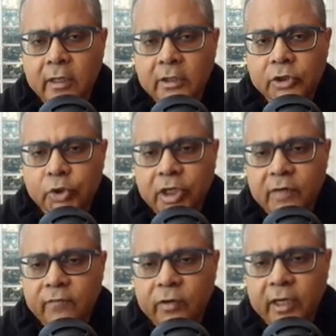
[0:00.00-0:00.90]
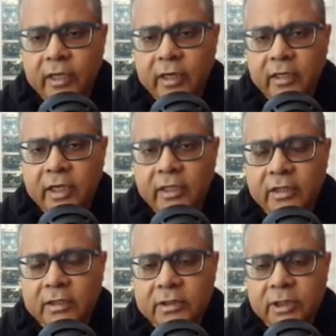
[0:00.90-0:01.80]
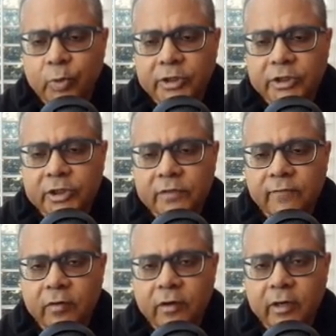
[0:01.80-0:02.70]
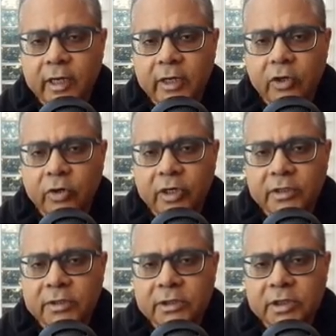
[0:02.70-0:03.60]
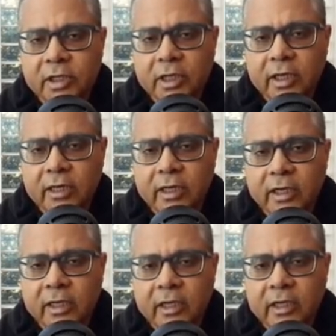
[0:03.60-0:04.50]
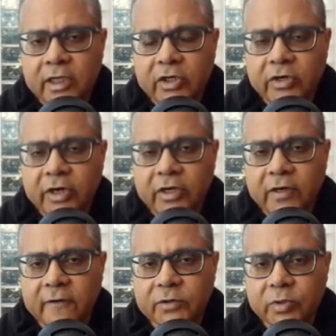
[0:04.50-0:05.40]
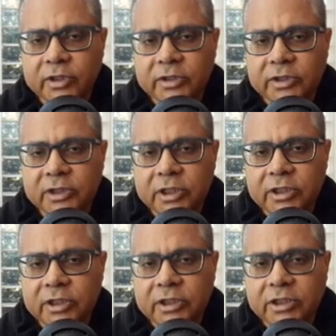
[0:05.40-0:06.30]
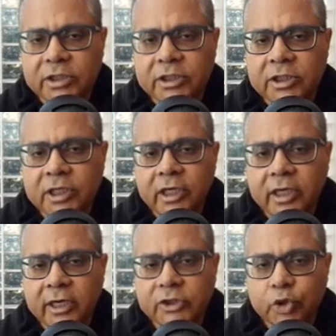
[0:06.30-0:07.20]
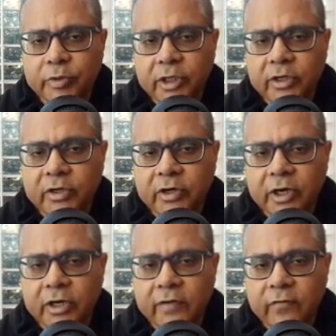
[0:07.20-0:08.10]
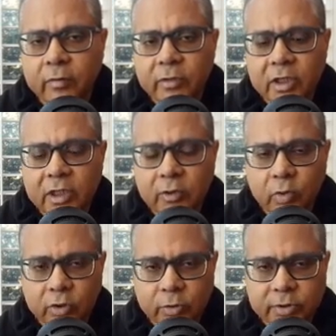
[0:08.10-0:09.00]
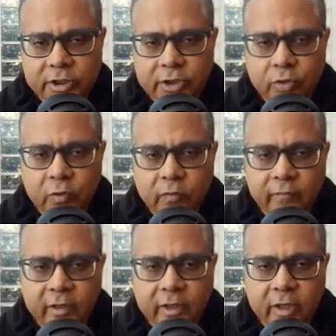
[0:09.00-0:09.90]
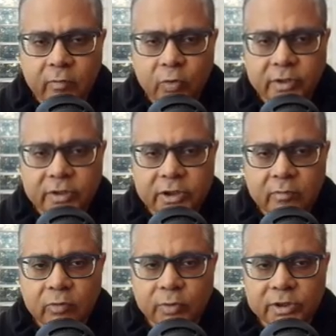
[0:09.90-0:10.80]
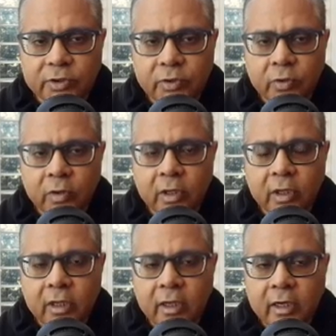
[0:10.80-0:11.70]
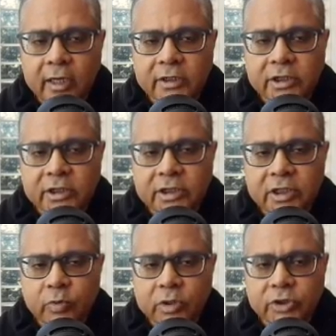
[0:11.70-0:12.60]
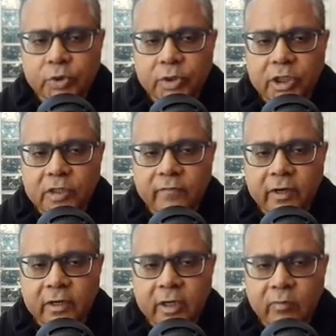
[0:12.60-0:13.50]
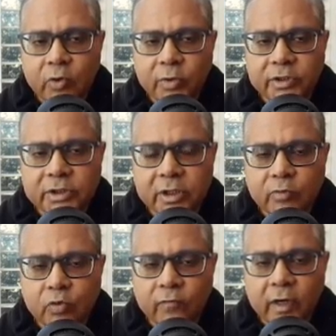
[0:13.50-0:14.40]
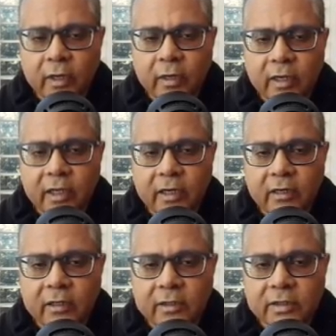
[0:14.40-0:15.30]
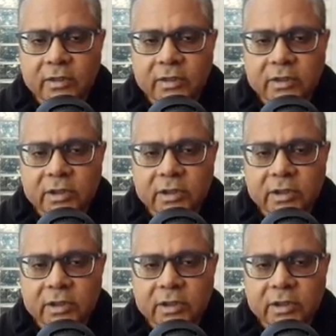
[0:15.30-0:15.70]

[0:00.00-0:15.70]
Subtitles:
So therefore I can take this equation for endurance and I can integrate it. So essentially dt has to be integrated from t equal to 0, where W is W0, and t equals to E, where W is W1, and this is